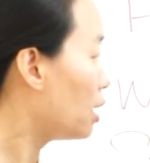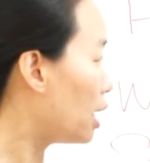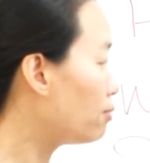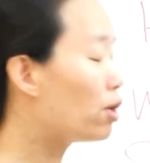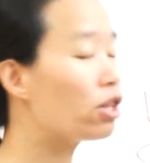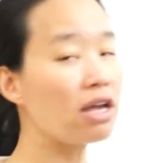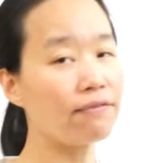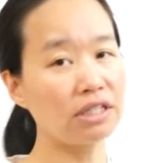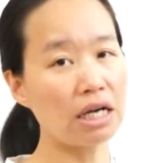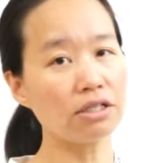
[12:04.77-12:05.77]
And whether you
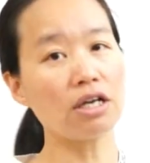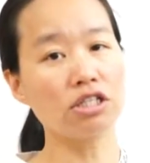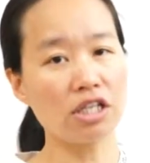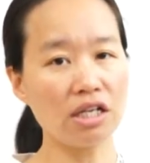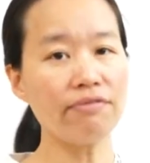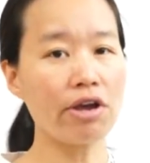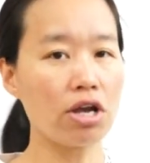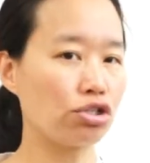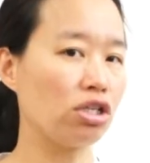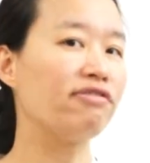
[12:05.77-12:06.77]
have done a
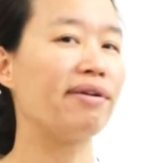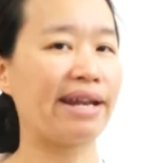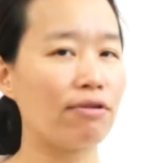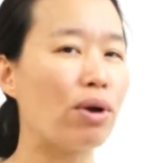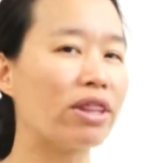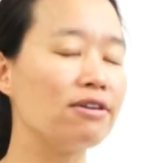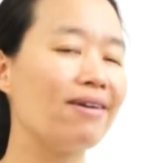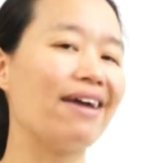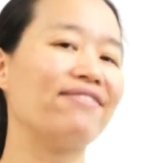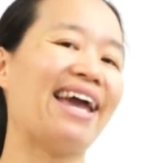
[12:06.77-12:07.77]
significant achievement and whether you
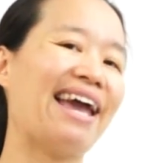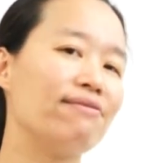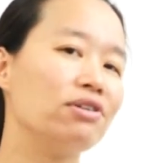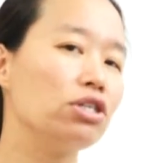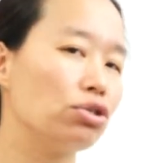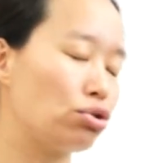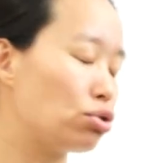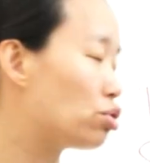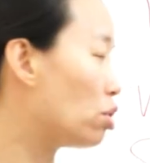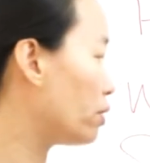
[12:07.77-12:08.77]
have evidence
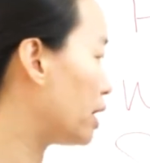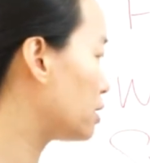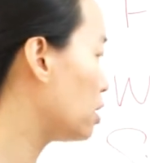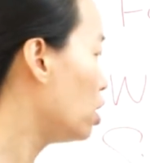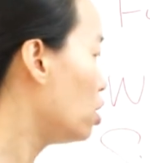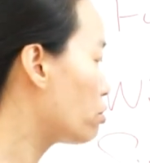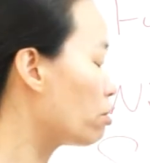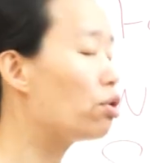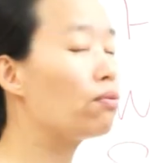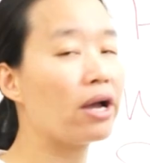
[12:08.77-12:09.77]
to show that.
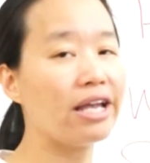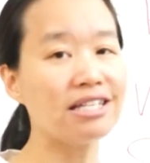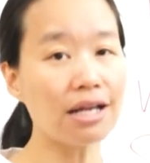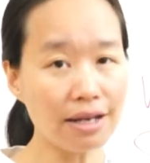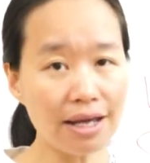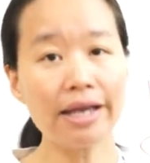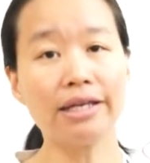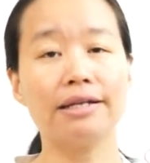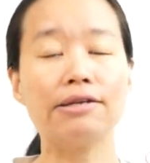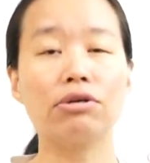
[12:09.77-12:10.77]
Third one, is it
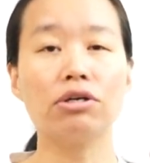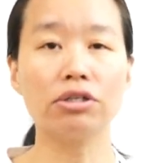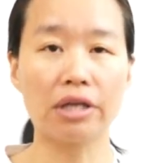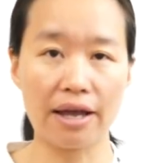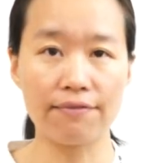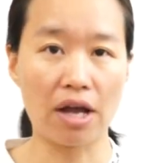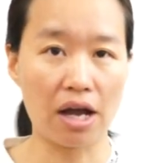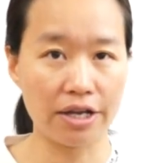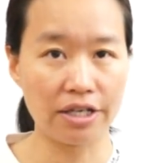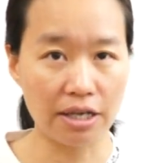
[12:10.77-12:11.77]
likely you're going to have a
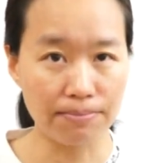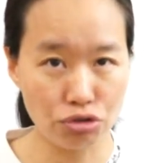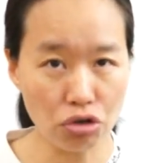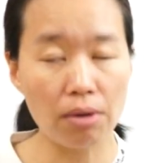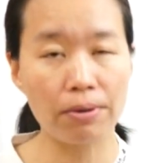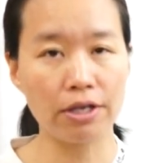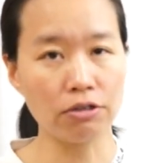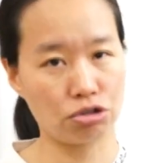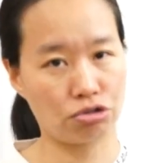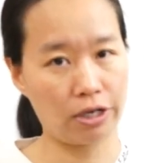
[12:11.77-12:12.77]
high income job
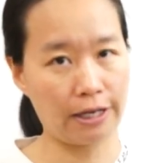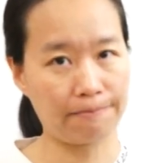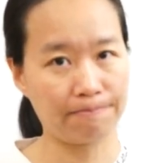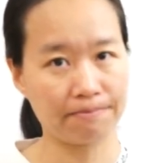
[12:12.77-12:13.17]
in Australia?